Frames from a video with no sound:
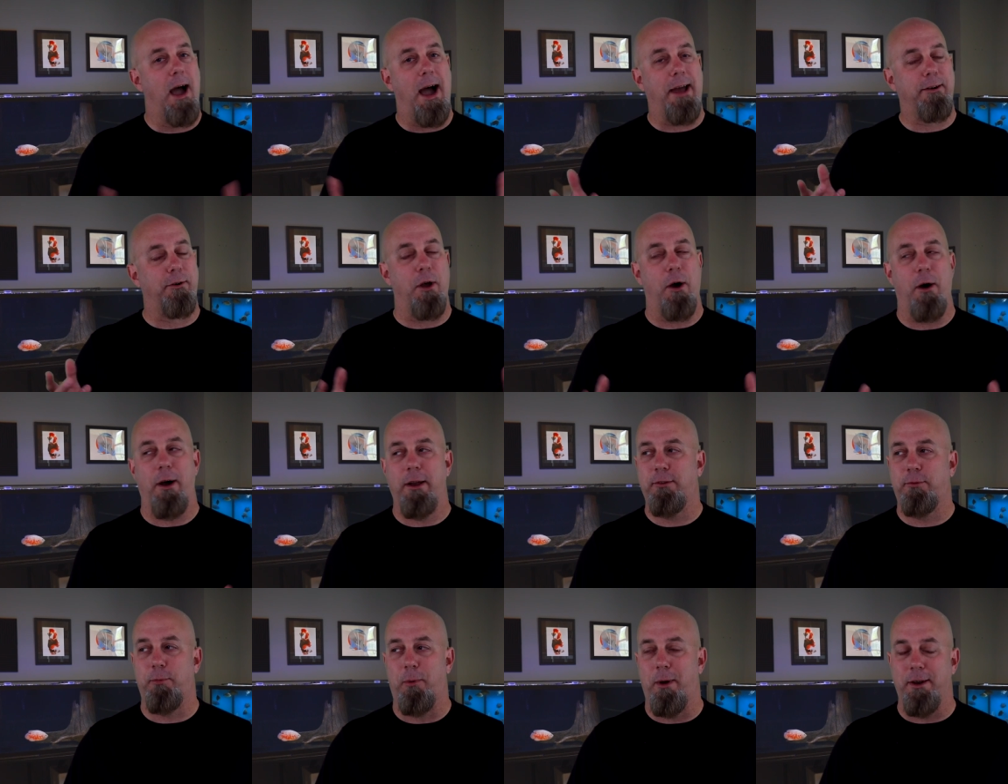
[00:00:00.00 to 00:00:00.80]
I don't know, I
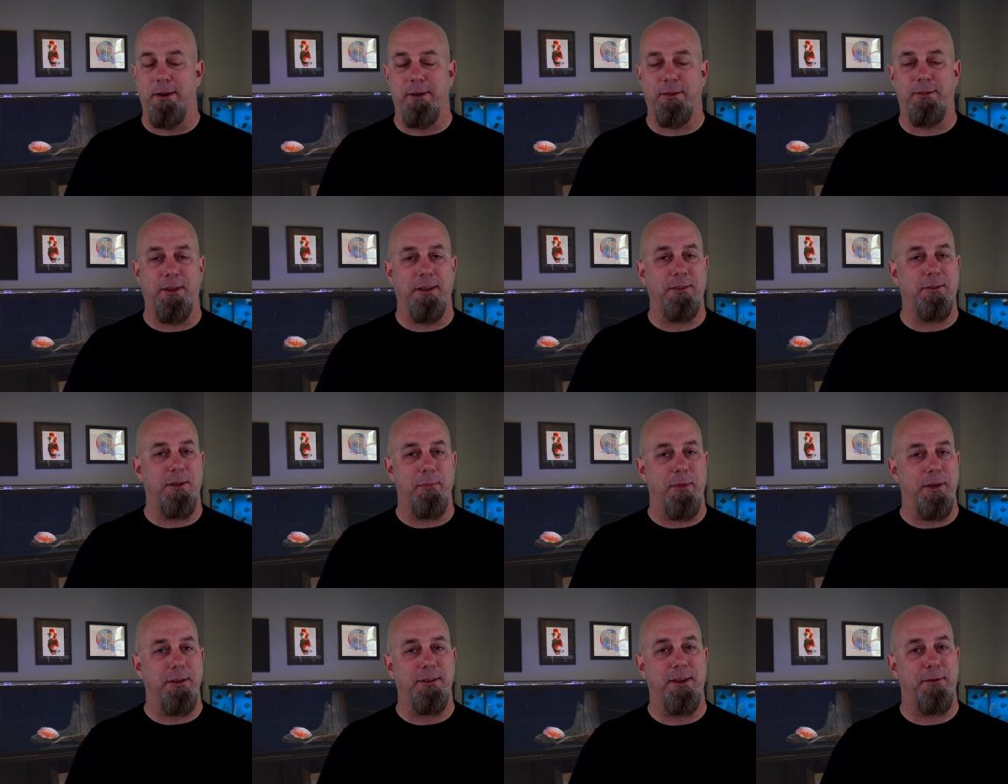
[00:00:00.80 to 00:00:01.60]
just wanted to say
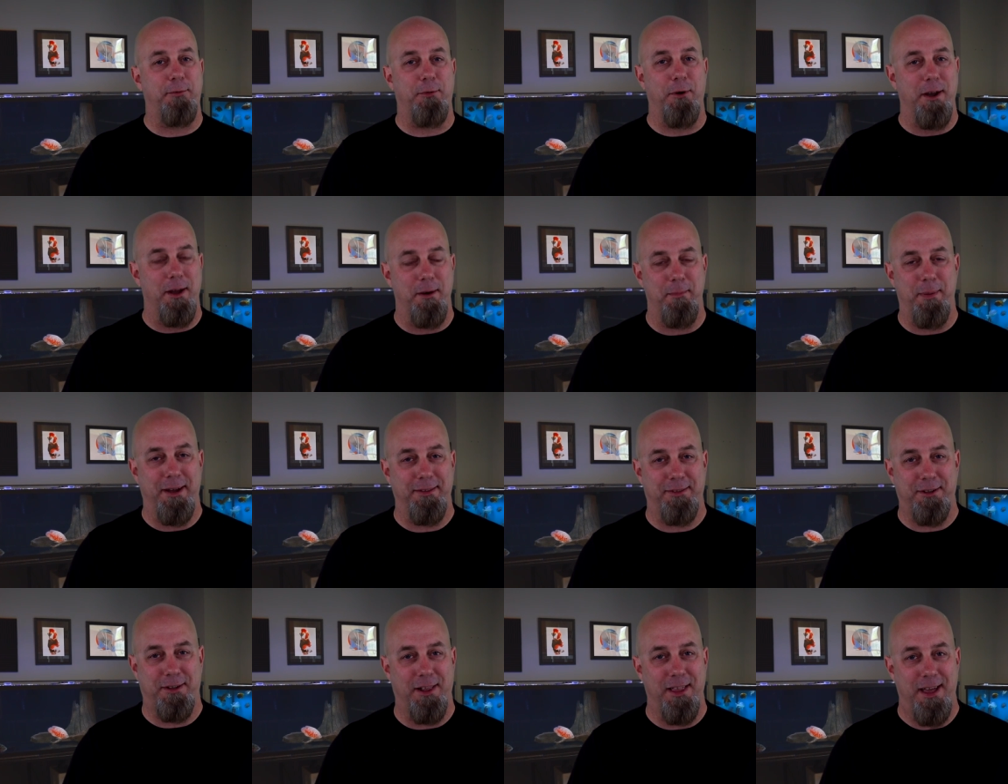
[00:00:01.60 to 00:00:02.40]
something different
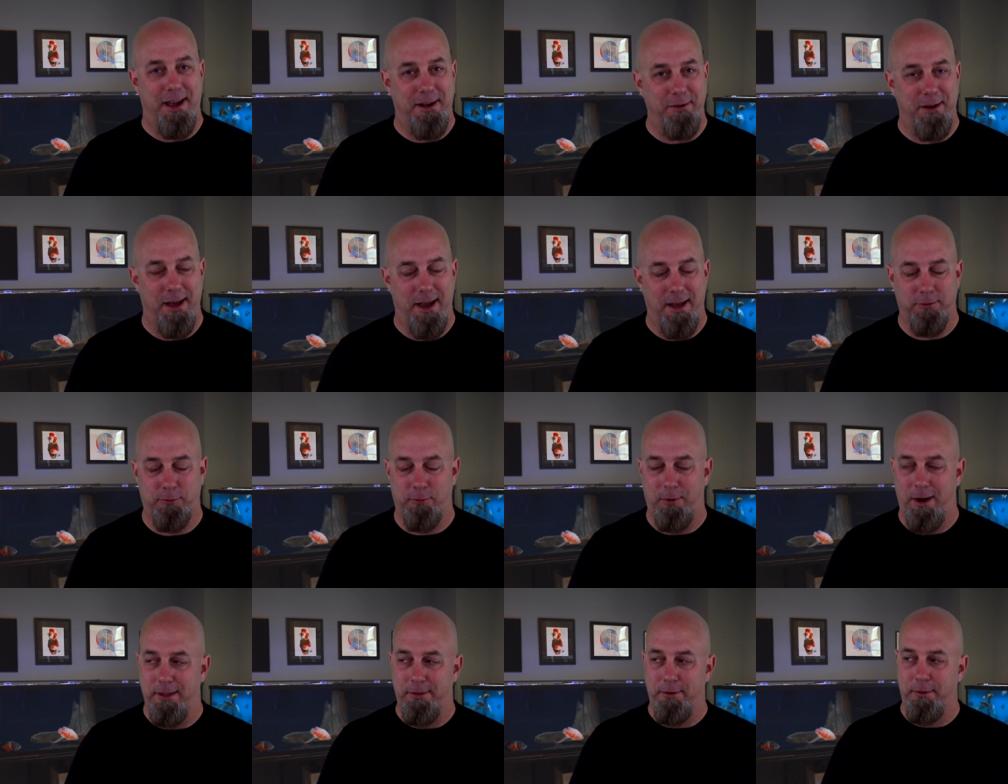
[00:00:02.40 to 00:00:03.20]
about the
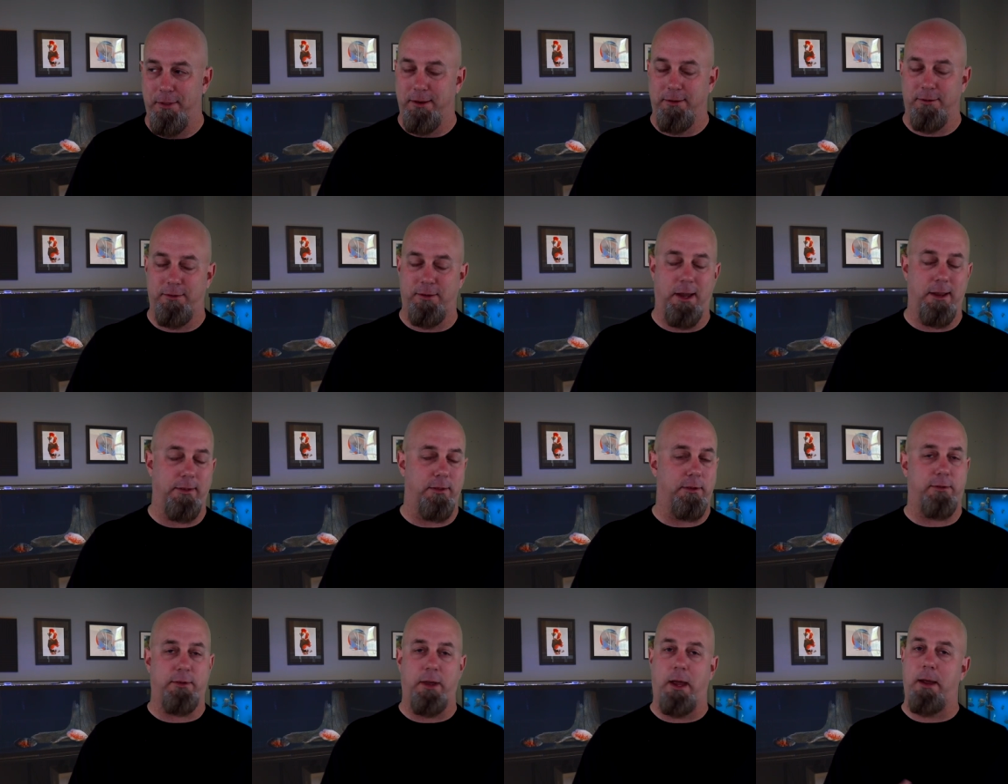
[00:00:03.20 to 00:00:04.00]
clownknives rather than saying
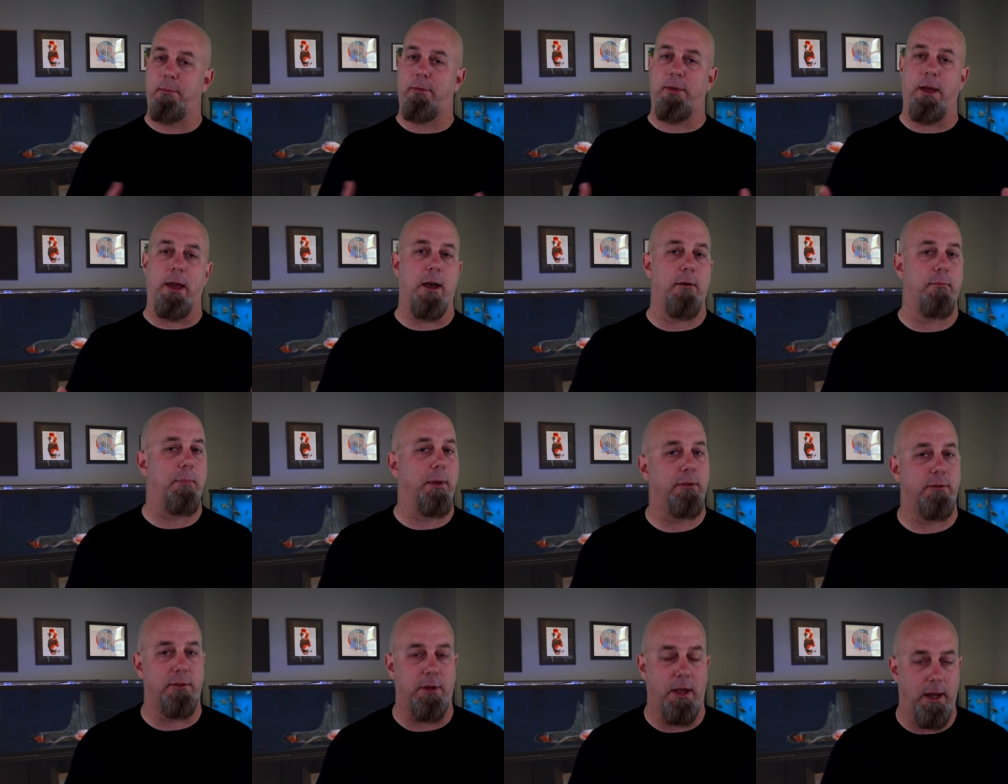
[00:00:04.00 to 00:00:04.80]
the same thing I've
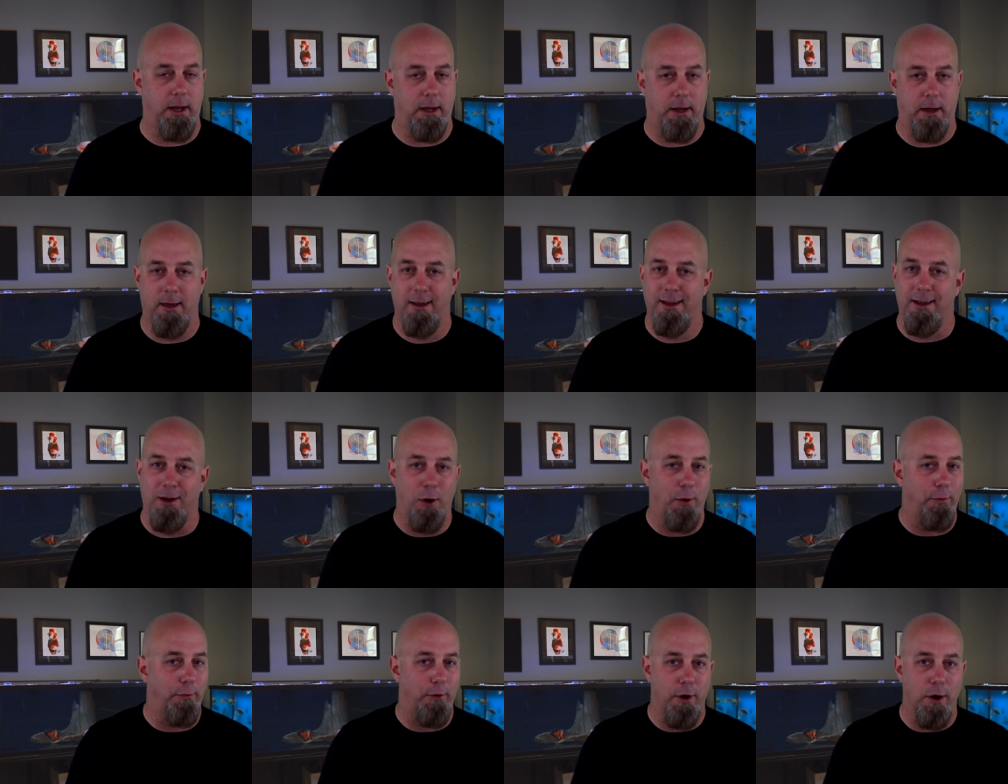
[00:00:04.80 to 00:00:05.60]
been saying
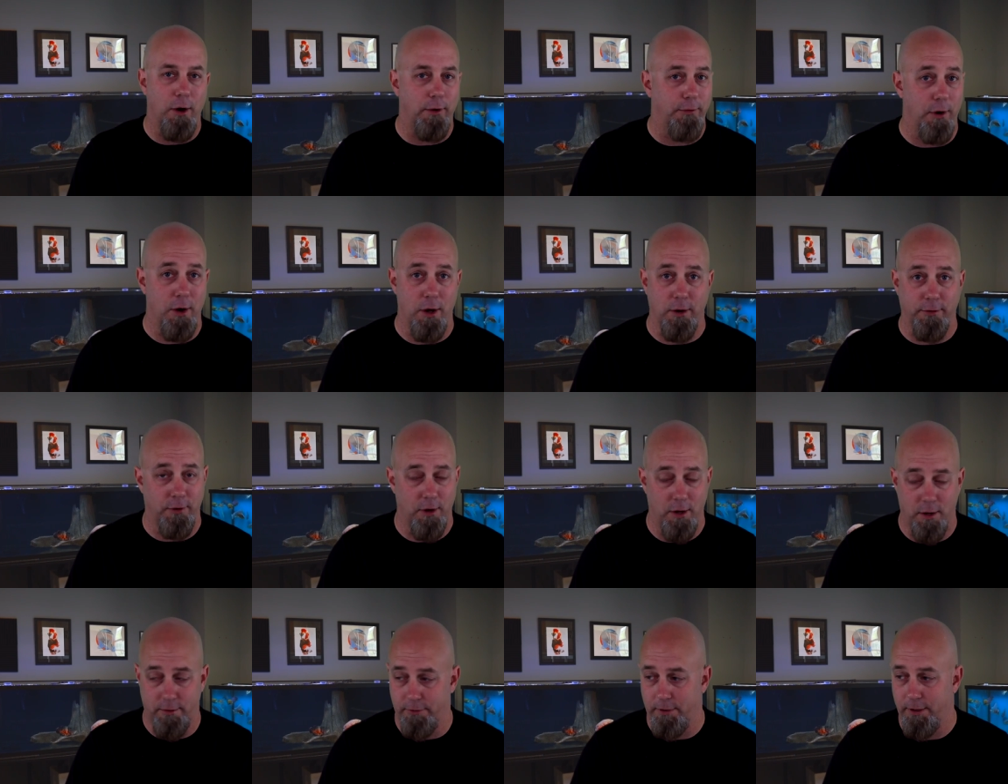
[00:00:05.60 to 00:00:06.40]
over and over and over
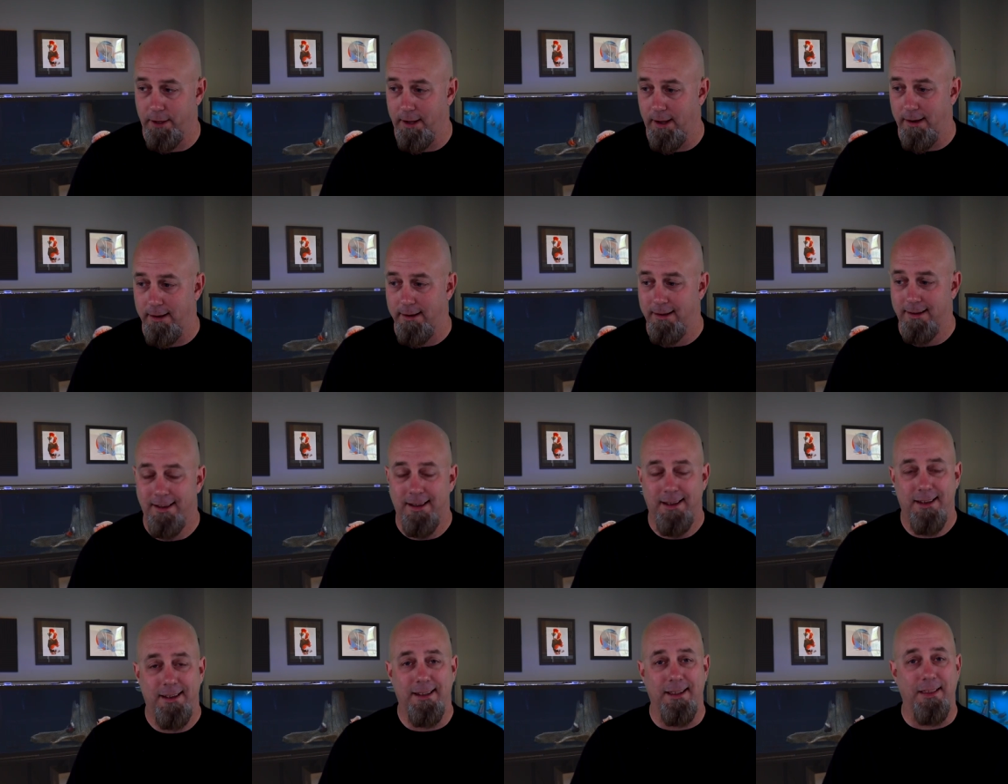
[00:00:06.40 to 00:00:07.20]
and over again.
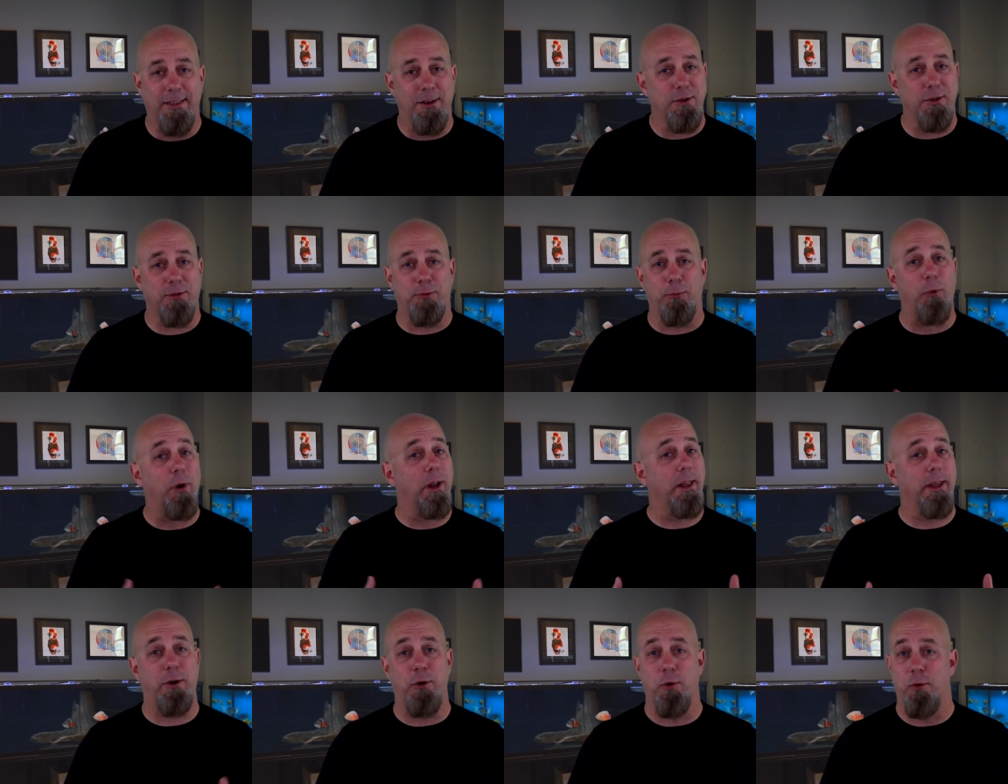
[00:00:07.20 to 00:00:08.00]
They're just
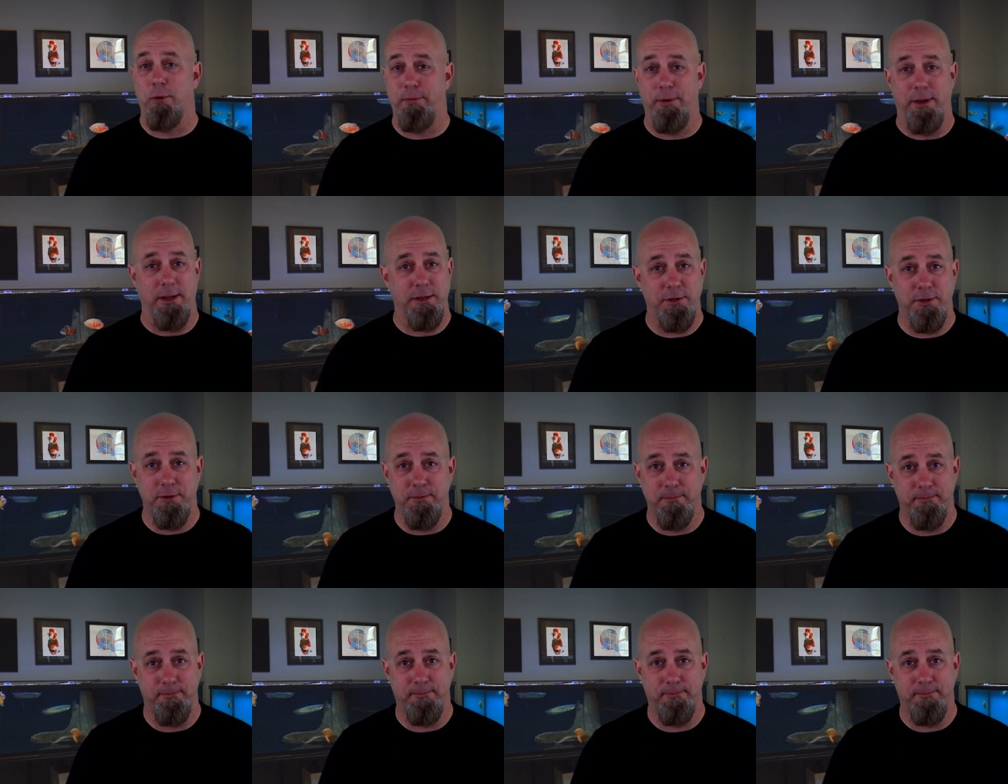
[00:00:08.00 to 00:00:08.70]
really cool fish.